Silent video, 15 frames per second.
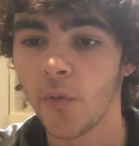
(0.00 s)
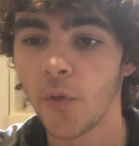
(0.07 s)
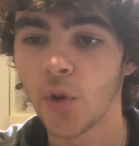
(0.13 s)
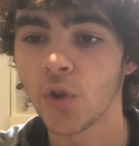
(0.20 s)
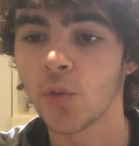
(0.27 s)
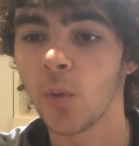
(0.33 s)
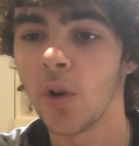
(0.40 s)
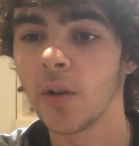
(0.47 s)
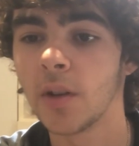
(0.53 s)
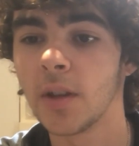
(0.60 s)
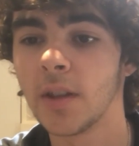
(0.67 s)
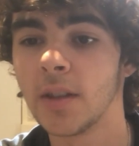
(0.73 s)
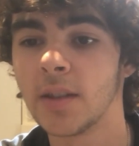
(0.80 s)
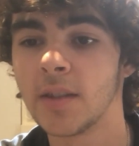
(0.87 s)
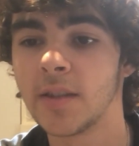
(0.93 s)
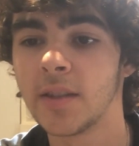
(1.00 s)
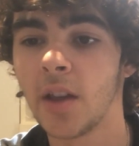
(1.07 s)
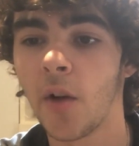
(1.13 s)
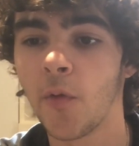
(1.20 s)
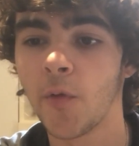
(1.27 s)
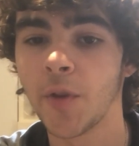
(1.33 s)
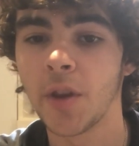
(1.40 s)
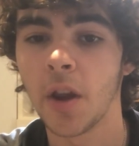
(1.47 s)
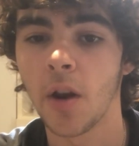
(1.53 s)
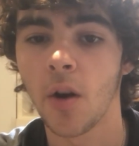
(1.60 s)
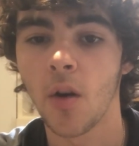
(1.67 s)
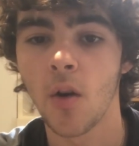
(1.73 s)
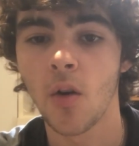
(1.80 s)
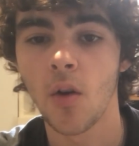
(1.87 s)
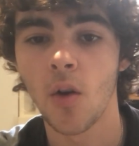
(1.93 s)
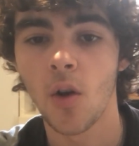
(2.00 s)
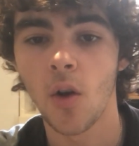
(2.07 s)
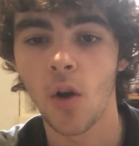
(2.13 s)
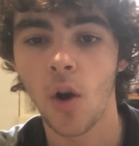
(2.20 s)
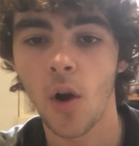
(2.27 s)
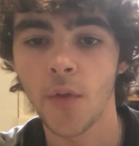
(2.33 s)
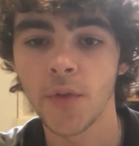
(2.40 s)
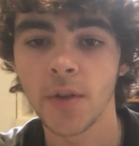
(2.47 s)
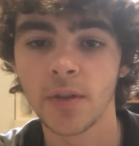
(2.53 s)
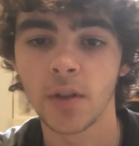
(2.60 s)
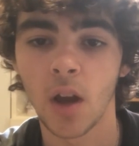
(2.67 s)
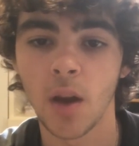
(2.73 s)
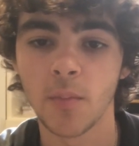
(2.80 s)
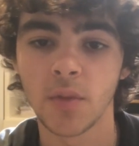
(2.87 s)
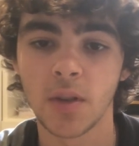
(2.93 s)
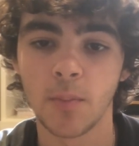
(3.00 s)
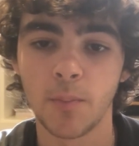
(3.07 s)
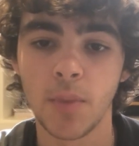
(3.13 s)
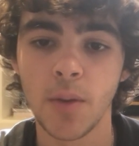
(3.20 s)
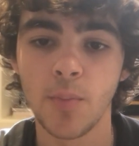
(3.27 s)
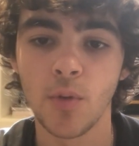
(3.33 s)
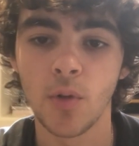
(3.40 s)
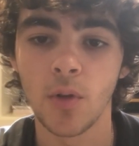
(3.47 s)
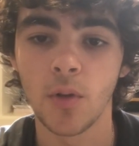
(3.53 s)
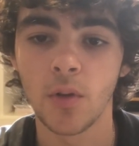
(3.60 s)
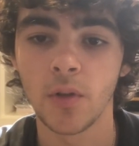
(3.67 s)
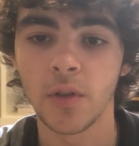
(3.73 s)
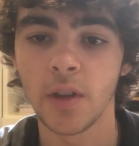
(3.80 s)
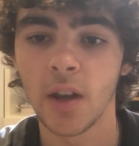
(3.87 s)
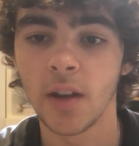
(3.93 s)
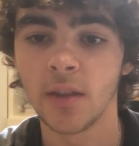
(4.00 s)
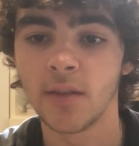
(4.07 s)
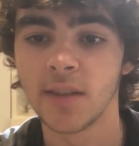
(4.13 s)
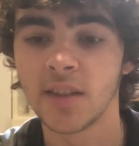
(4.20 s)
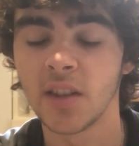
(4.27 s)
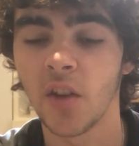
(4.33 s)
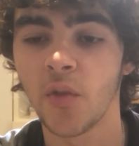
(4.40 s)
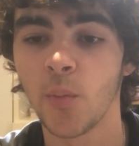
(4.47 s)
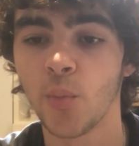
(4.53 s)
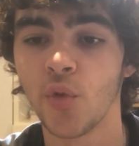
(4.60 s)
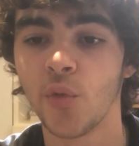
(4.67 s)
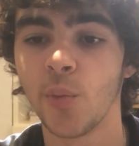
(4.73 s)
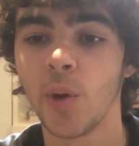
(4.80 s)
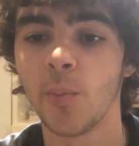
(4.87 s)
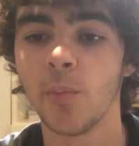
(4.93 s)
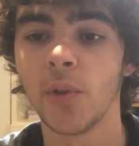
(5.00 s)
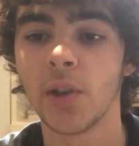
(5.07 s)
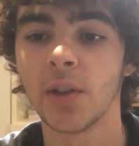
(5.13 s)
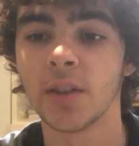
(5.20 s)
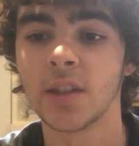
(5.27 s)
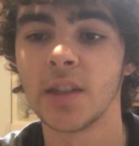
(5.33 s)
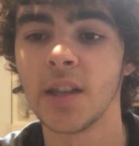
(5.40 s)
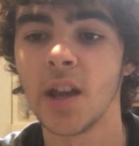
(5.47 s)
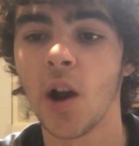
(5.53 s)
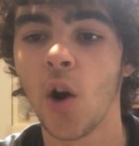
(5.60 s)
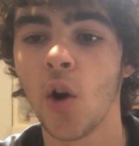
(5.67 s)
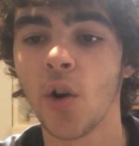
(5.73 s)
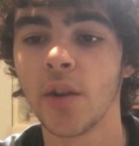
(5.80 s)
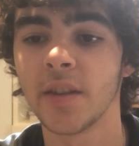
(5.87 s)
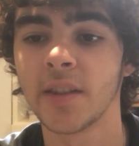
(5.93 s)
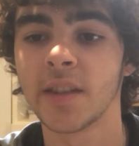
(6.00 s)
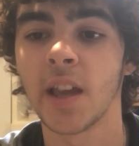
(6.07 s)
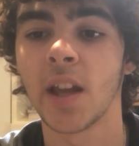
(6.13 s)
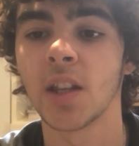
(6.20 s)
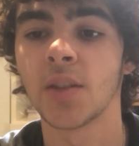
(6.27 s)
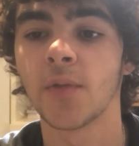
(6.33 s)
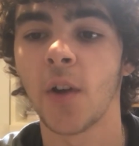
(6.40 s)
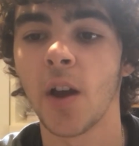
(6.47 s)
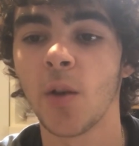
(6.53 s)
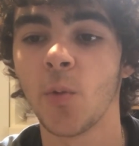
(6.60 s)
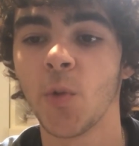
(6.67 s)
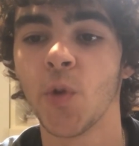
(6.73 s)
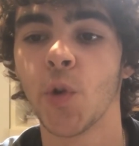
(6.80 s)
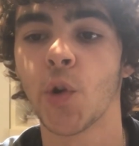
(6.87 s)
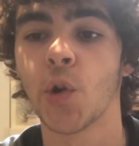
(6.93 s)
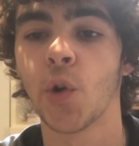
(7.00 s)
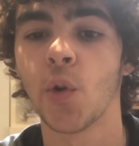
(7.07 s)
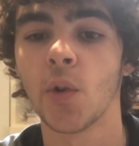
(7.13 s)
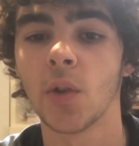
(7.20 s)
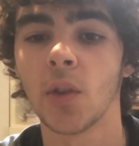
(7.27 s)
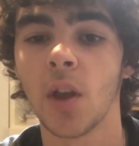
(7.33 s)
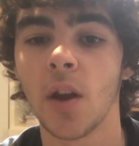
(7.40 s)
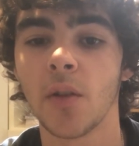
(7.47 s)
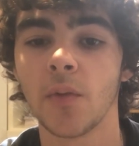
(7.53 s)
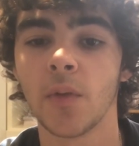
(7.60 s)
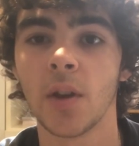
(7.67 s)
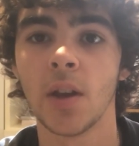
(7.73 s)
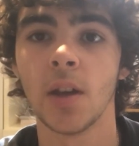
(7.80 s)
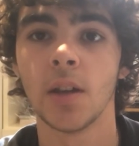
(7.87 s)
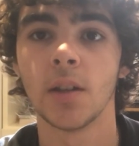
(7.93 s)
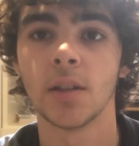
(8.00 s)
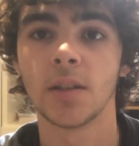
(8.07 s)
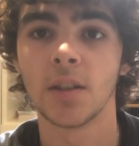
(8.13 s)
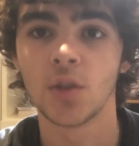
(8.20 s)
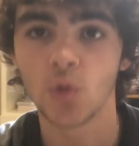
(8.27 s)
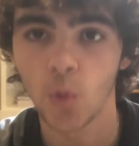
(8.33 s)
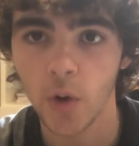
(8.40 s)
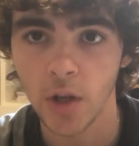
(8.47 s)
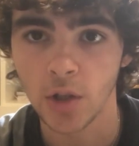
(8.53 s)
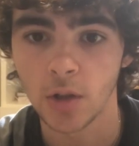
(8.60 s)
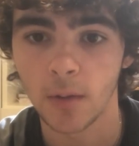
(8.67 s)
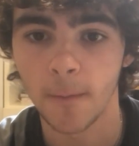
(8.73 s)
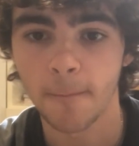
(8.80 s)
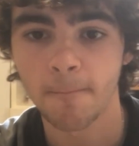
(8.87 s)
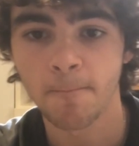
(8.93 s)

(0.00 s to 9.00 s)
First one is self-care. Oftentimes people get into self-improvement because they aren't satisfied with their current life situation.